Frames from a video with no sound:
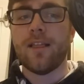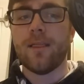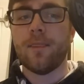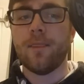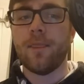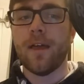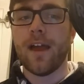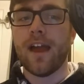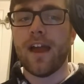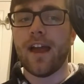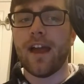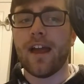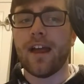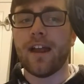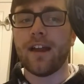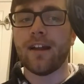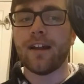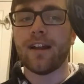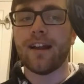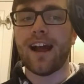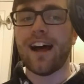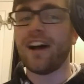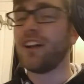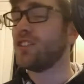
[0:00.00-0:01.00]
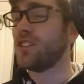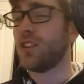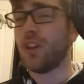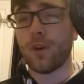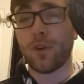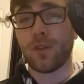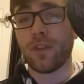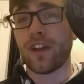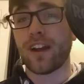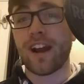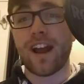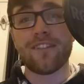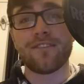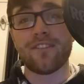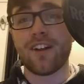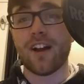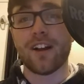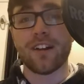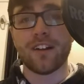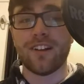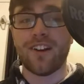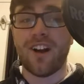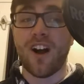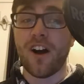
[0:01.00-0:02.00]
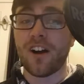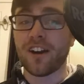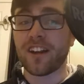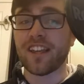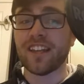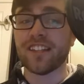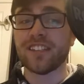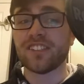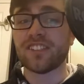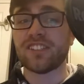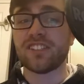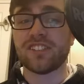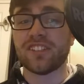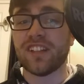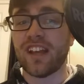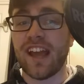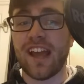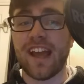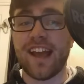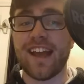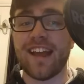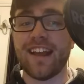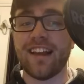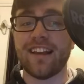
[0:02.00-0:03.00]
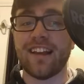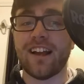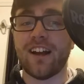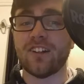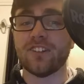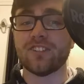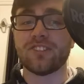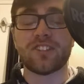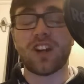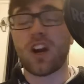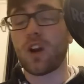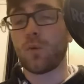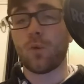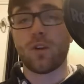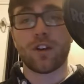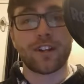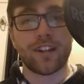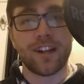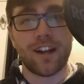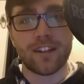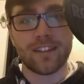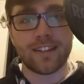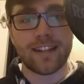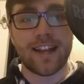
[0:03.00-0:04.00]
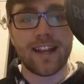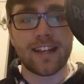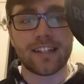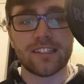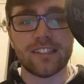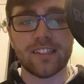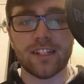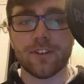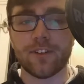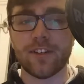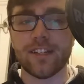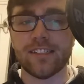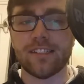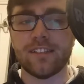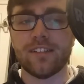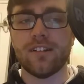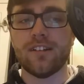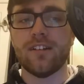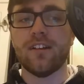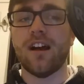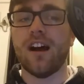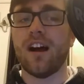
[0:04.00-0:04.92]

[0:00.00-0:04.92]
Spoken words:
then I'll know that I've got an audience and I'll start working on the next series.